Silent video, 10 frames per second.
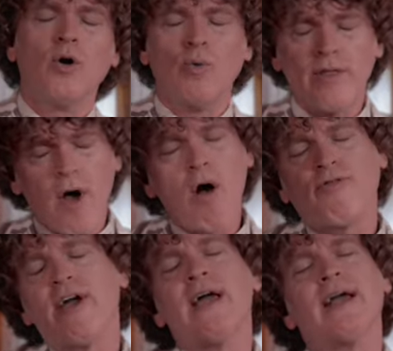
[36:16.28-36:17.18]
with all
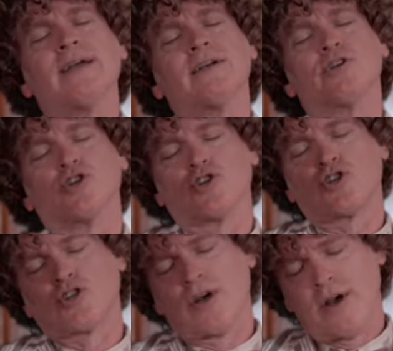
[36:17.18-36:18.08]
things
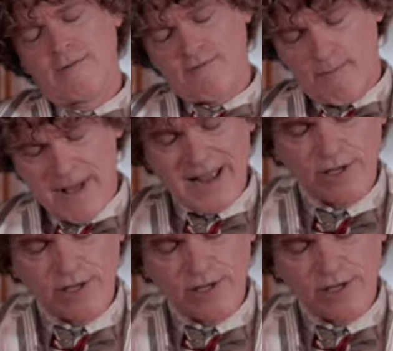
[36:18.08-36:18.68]
for my